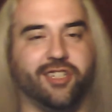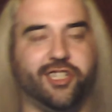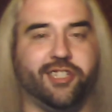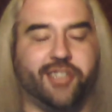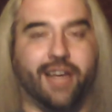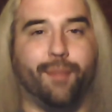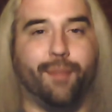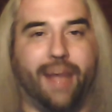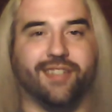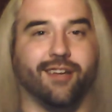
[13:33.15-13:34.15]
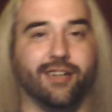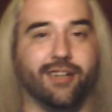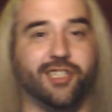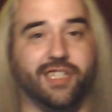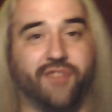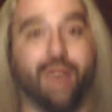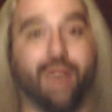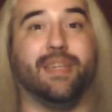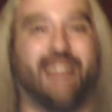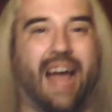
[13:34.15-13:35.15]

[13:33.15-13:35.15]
she's Shayna Baszler and she's famous.